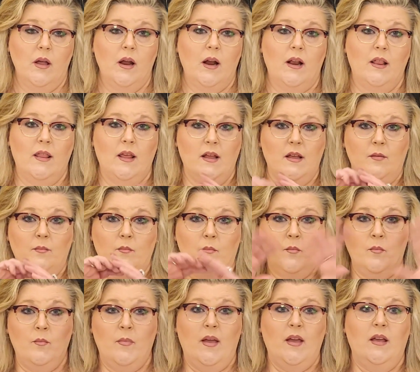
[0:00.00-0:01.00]
and they
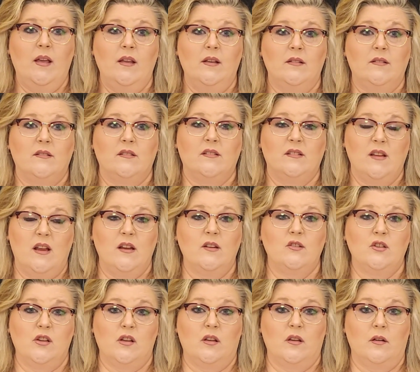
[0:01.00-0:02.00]
make it sing
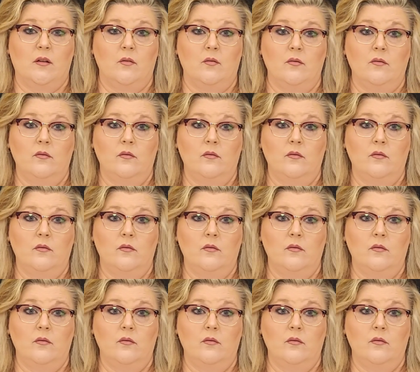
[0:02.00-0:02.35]
to you.